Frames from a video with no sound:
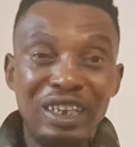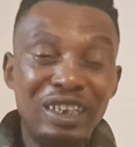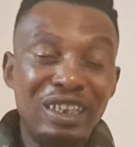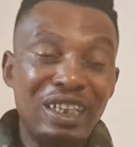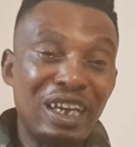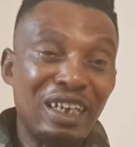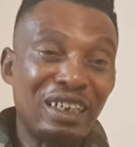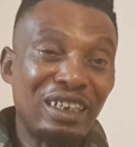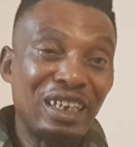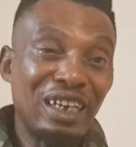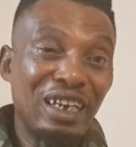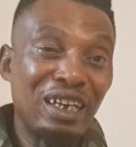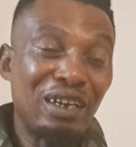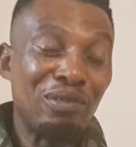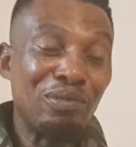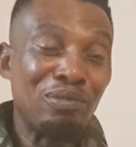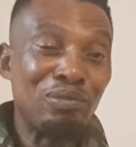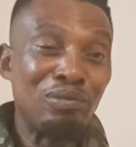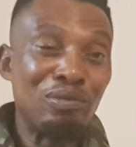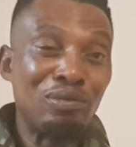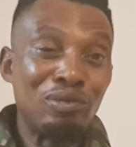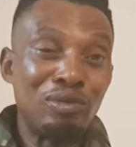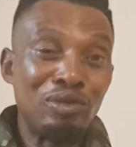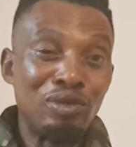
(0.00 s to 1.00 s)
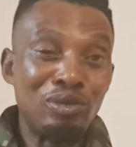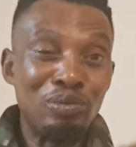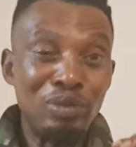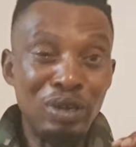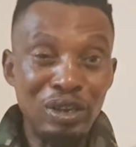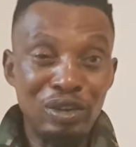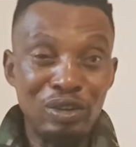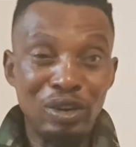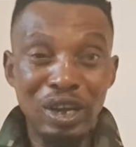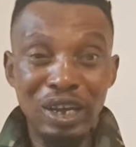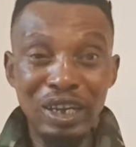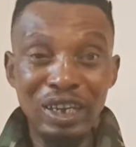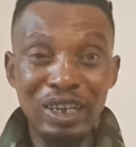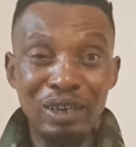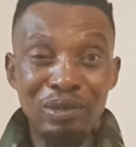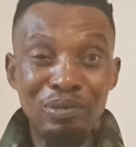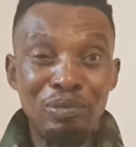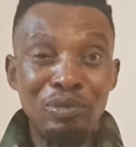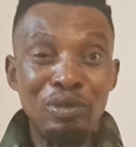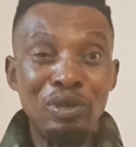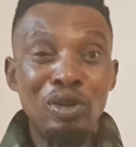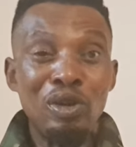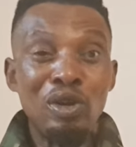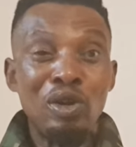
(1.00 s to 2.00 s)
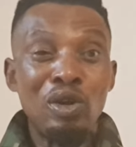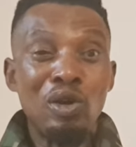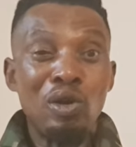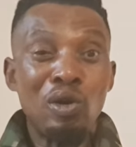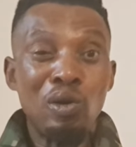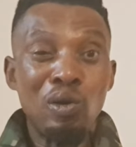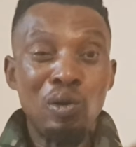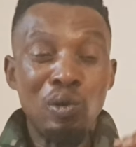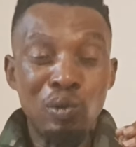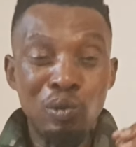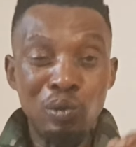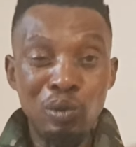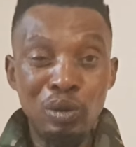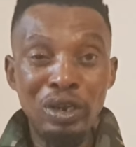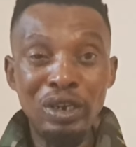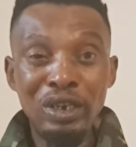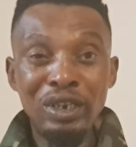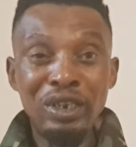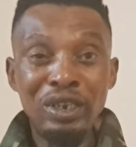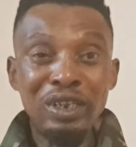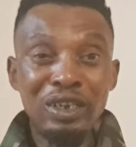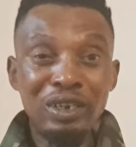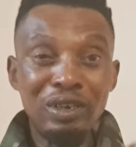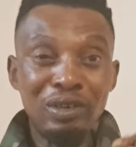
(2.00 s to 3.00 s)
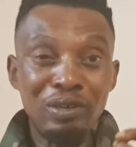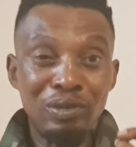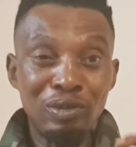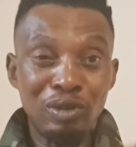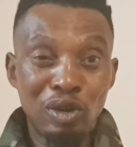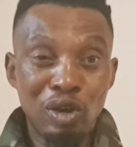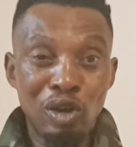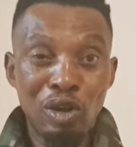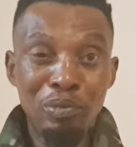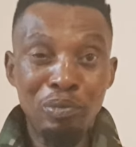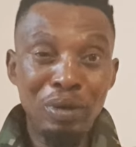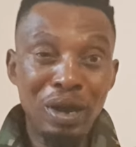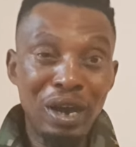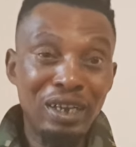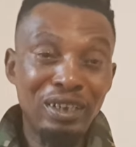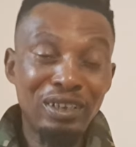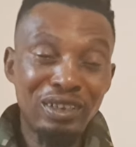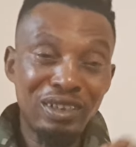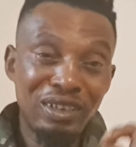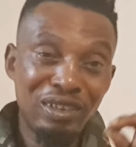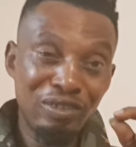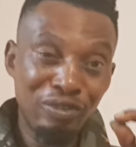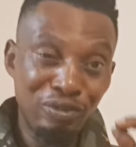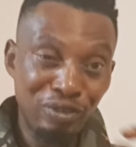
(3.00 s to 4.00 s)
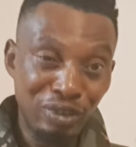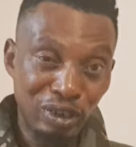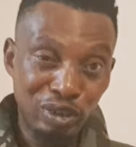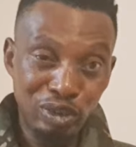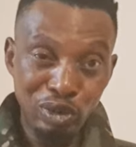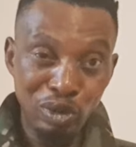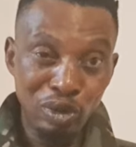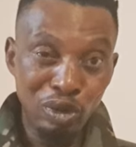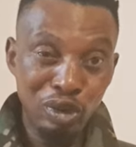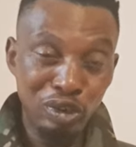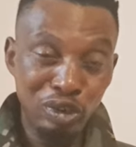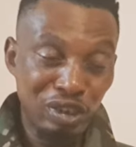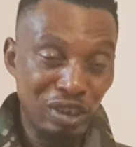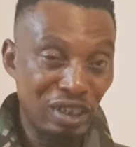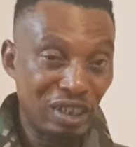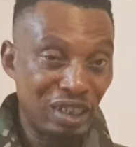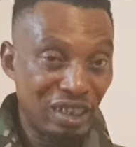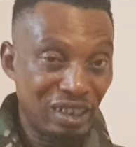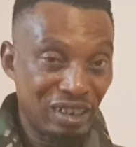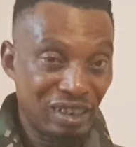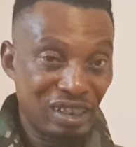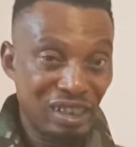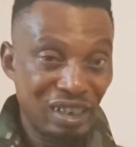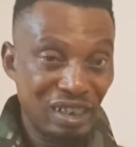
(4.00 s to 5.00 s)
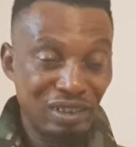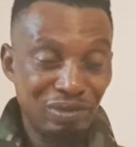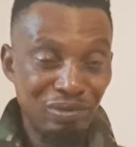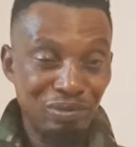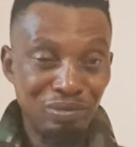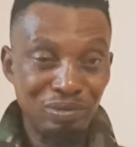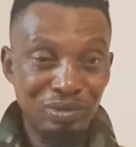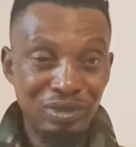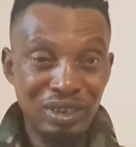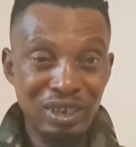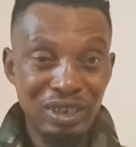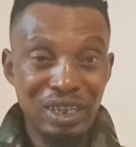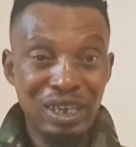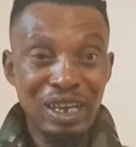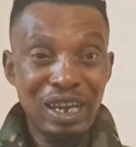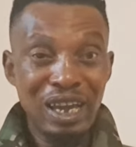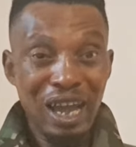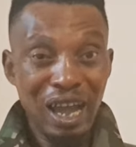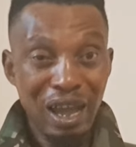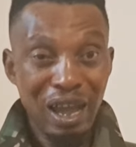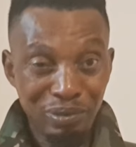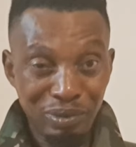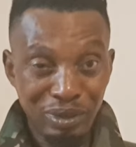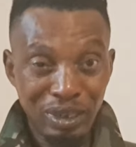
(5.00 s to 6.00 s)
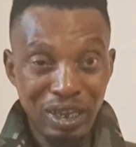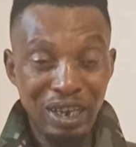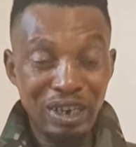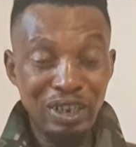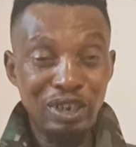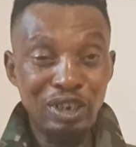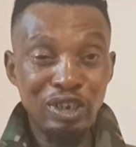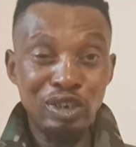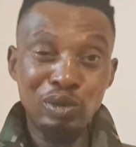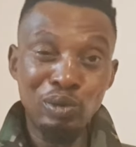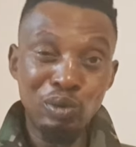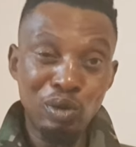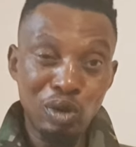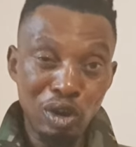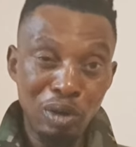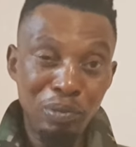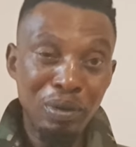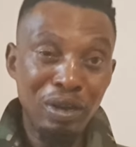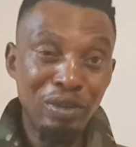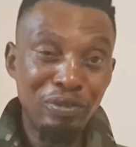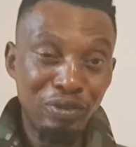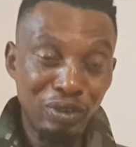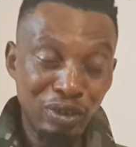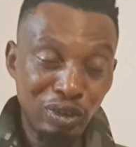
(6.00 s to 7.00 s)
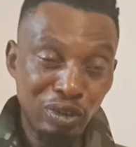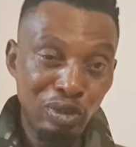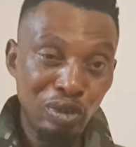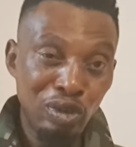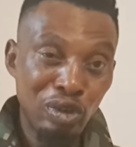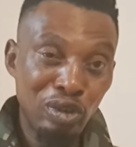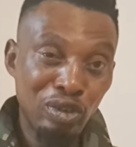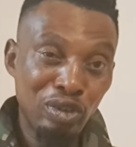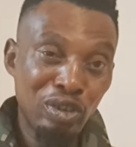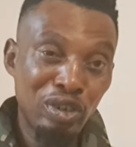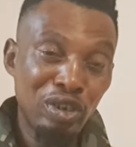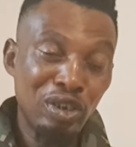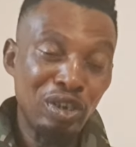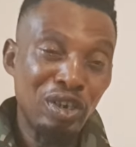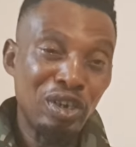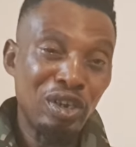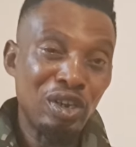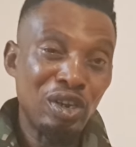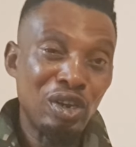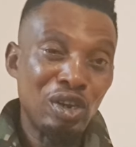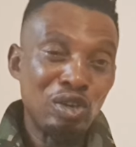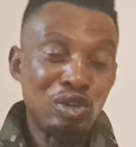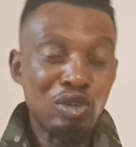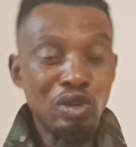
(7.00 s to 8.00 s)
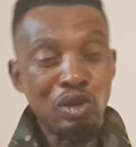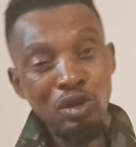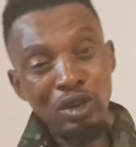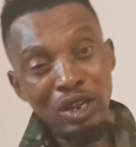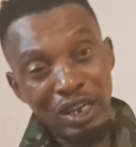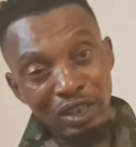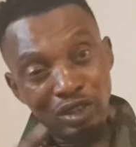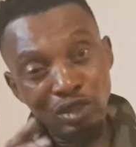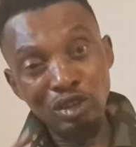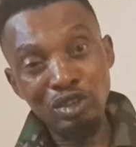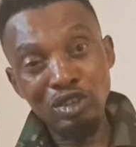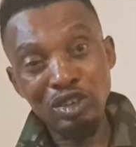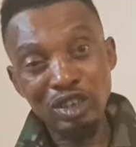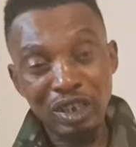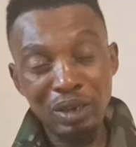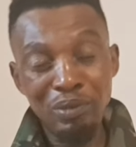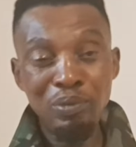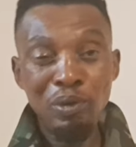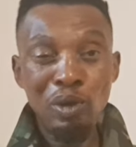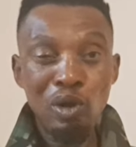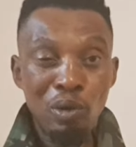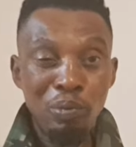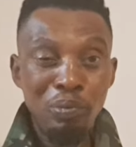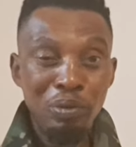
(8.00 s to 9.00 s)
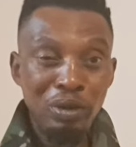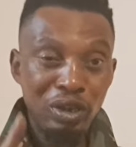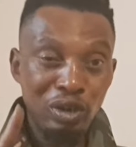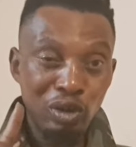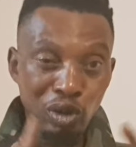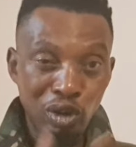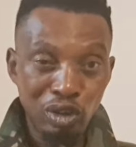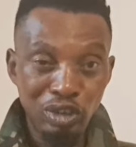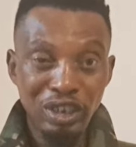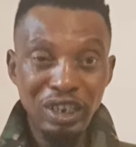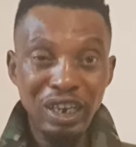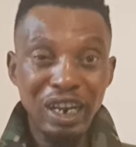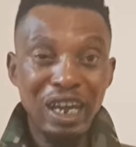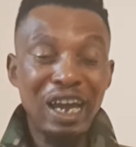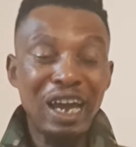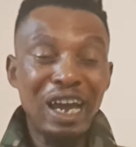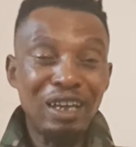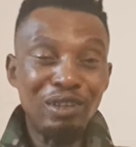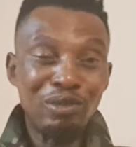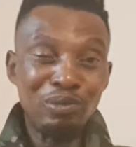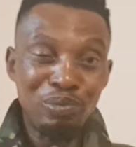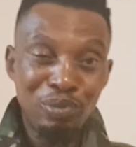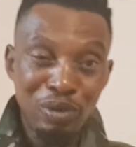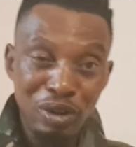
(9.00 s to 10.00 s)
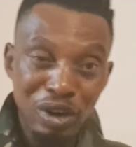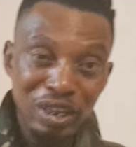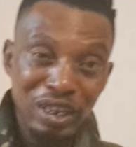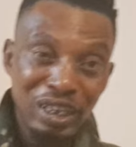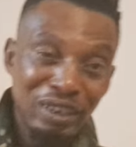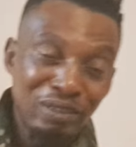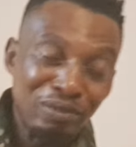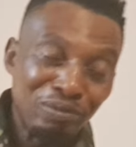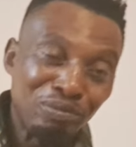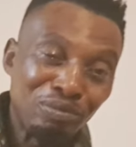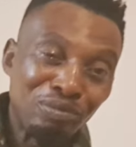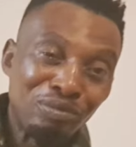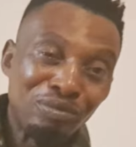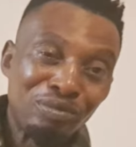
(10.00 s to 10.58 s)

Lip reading: that Raheem will come out victorious in this thing. I'm telling you, it will come out victorious. So let us keep hoping, crossing our hand, praying,